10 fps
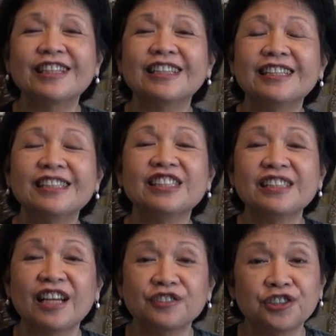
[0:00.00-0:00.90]
that it
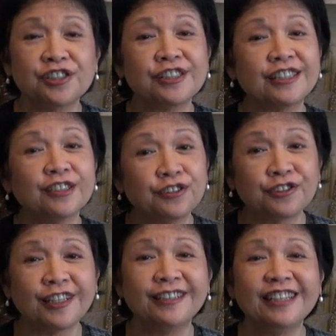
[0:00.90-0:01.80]
is not just a
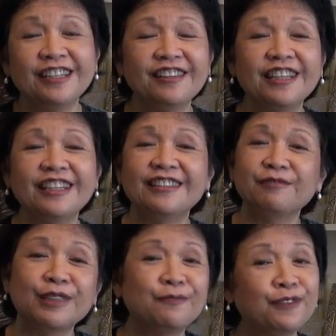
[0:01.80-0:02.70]
trendy thing
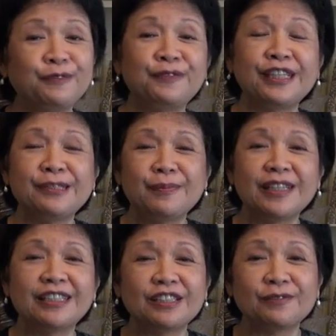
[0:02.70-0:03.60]
with 15
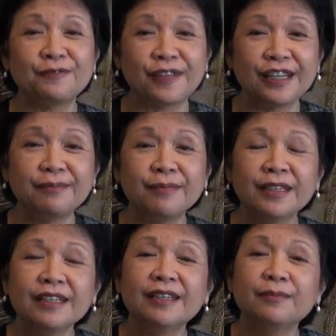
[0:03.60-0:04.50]
minutes of fame,
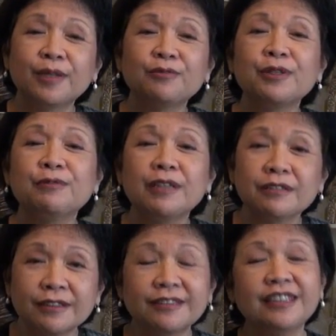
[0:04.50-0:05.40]
but we will
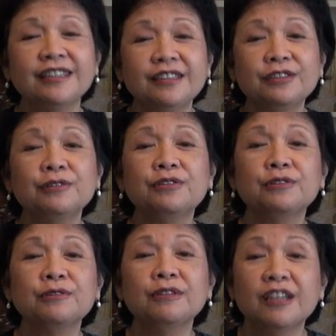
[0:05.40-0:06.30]
continue to
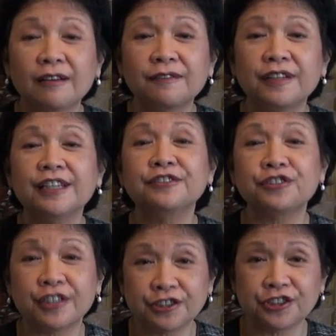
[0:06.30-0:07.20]
love and
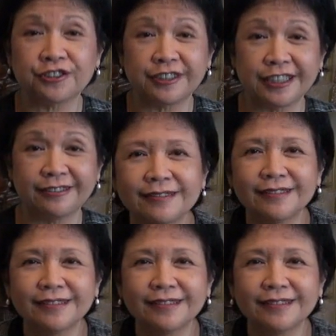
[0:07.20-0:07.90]
treasure it.